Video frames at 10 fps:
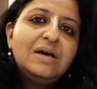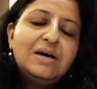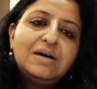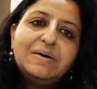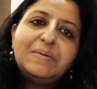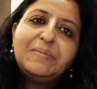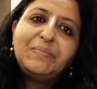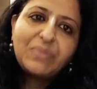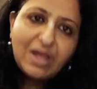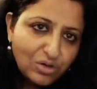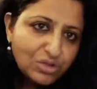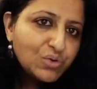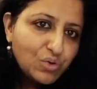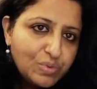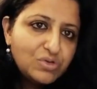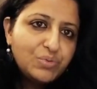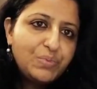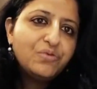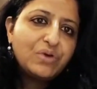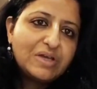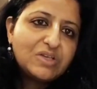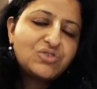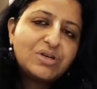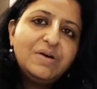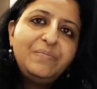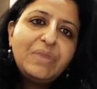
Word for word: um, and also global review for Axtria.